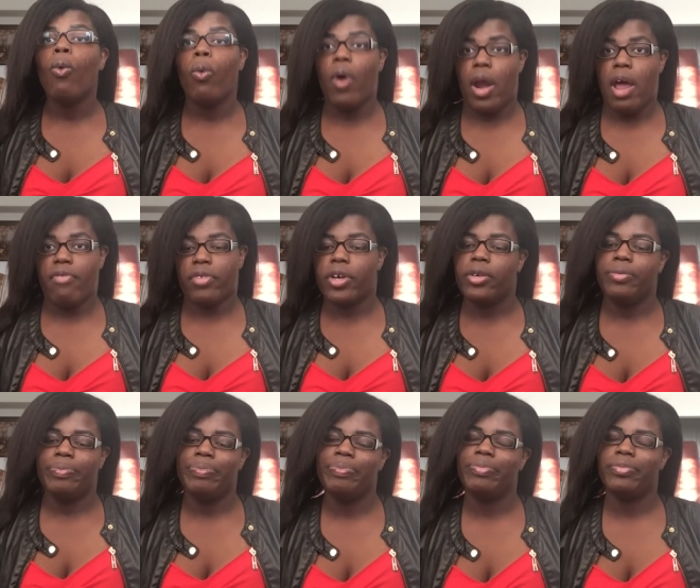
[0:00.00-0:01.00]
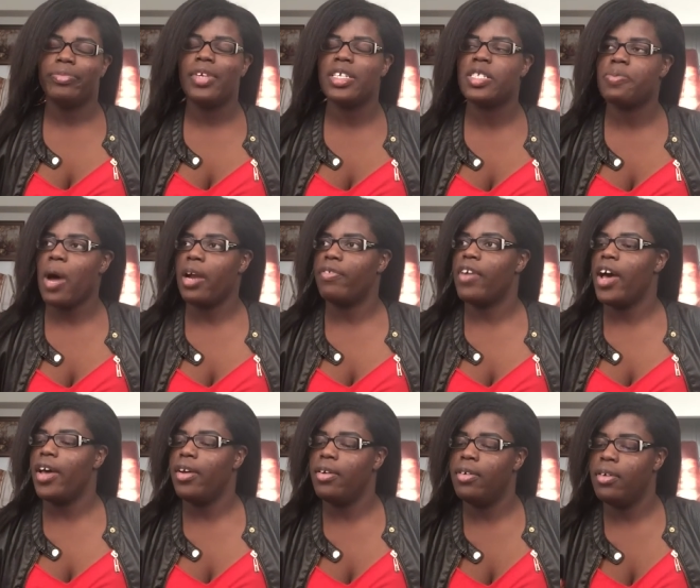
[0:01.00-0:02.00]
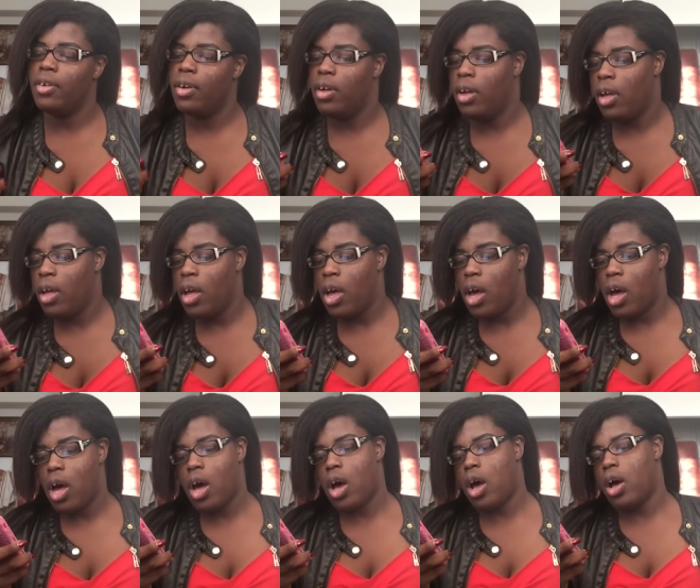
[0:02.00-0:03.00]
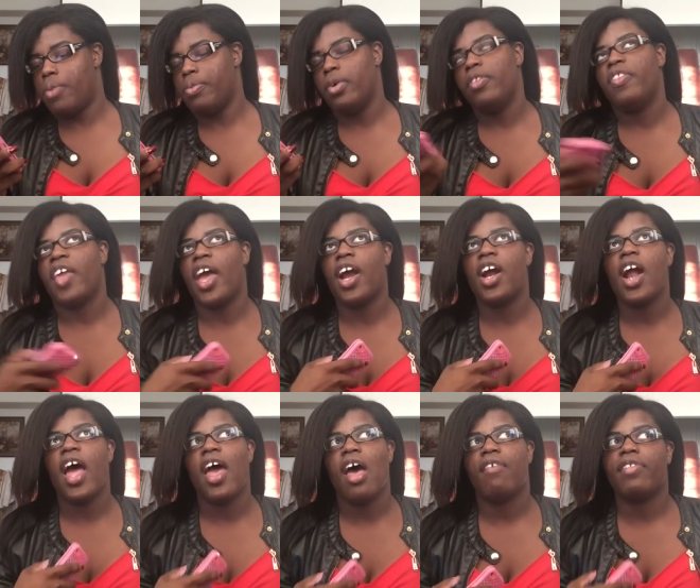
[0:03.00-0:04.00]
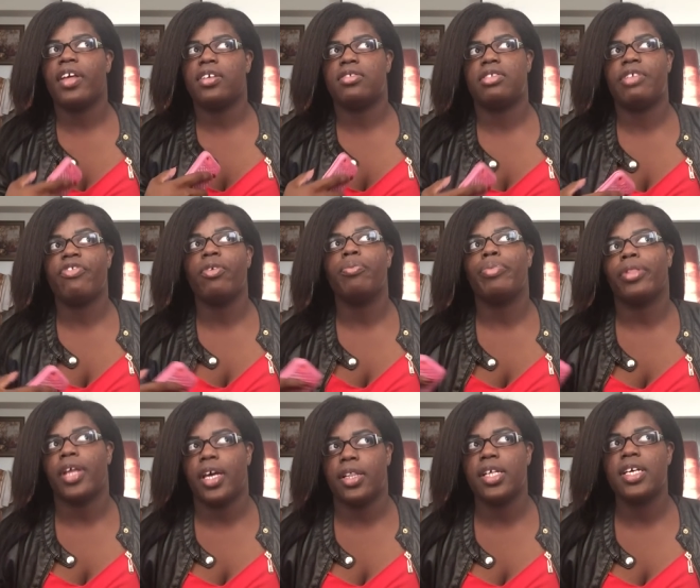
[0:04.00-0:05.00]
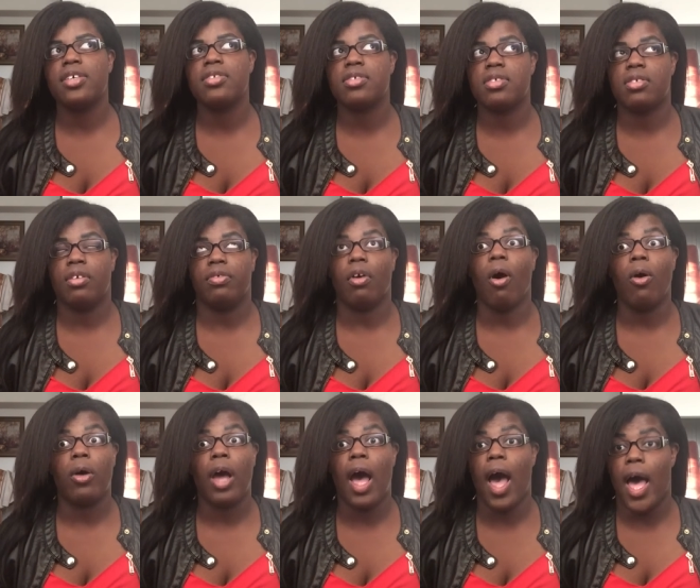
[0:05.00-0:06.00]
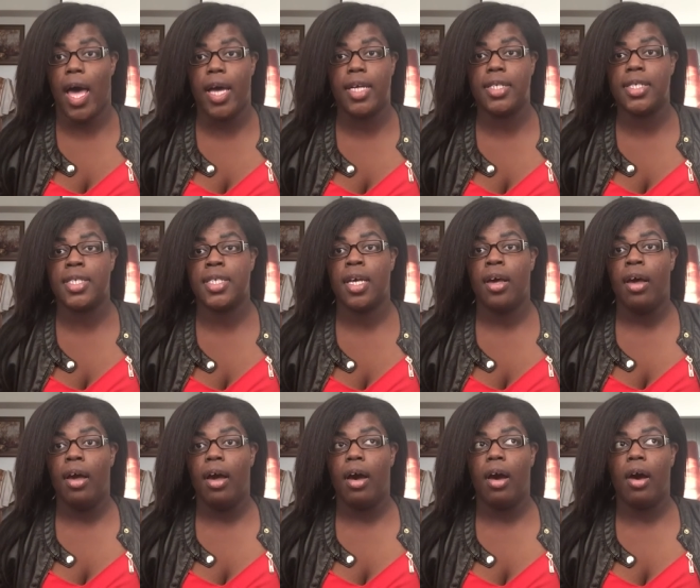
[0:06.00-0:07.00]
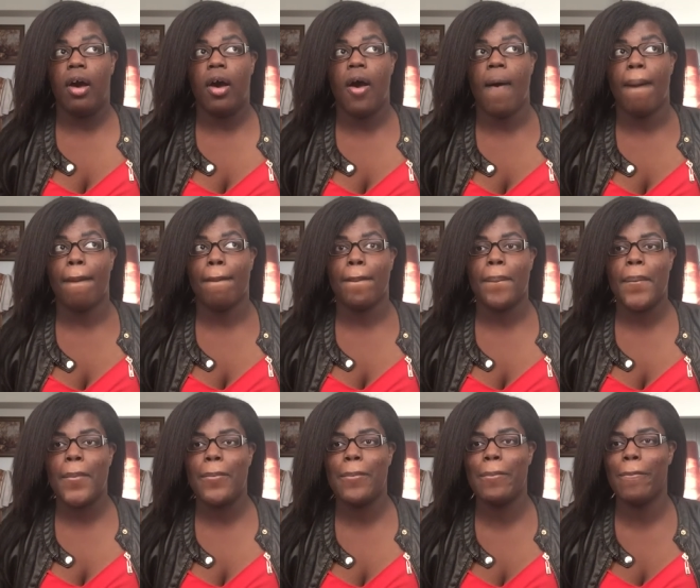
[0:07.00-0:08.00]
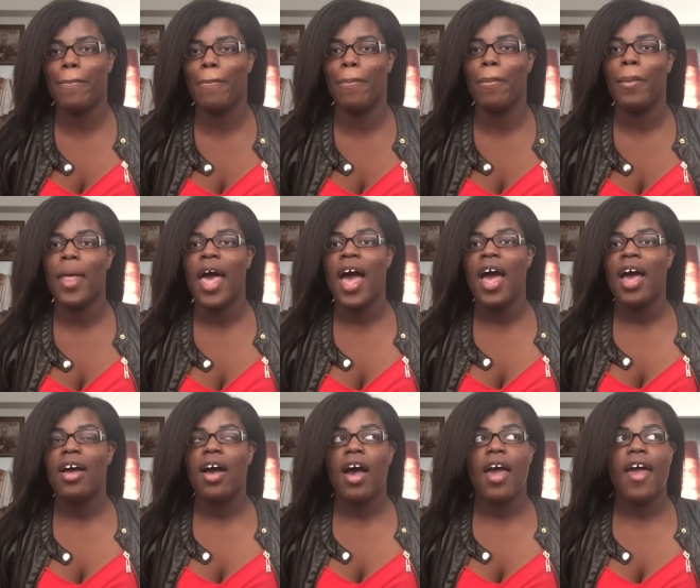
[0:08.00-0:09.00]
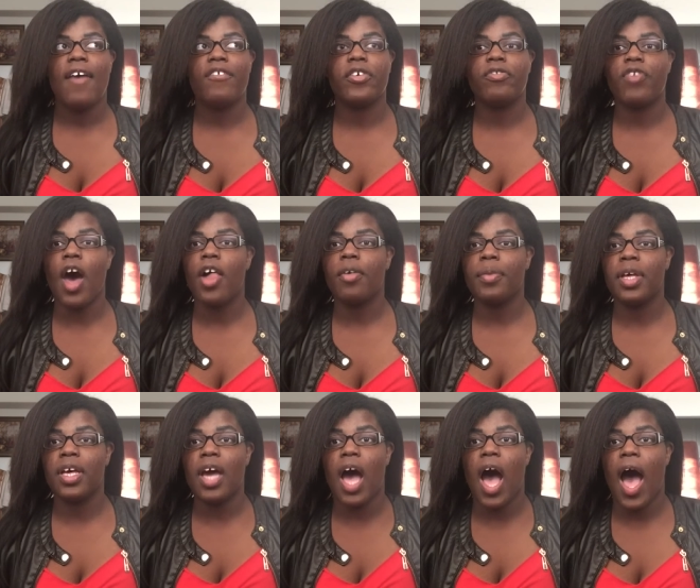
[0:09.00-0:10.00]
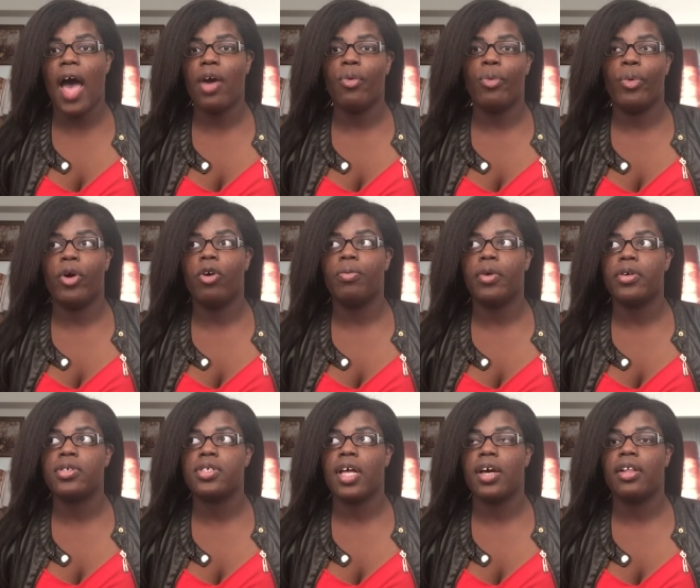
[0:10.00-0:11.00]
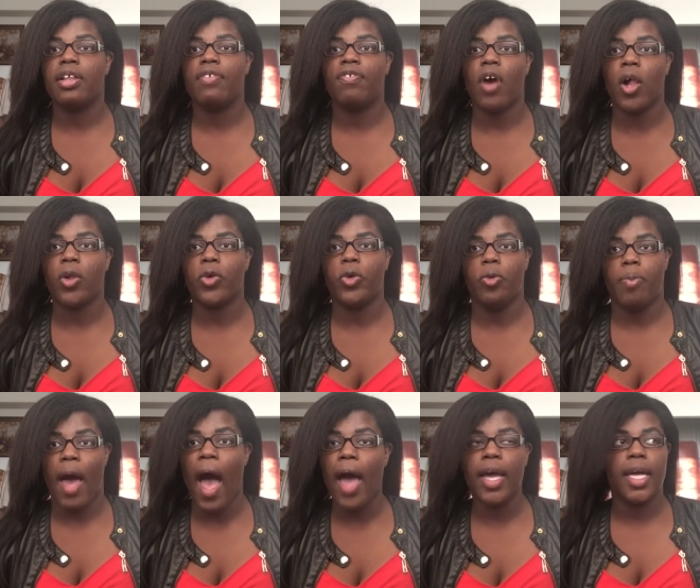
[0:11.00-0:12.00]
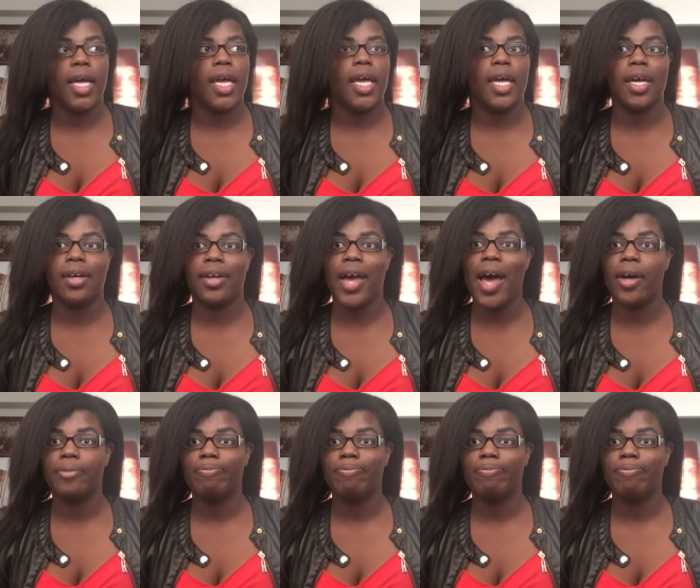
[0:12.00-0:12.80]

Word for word: whatever. It's Spotify. Um, there, I have, like, different playlists of all kinds. Um... If you follow me, I will most likely follow you back, and yeah.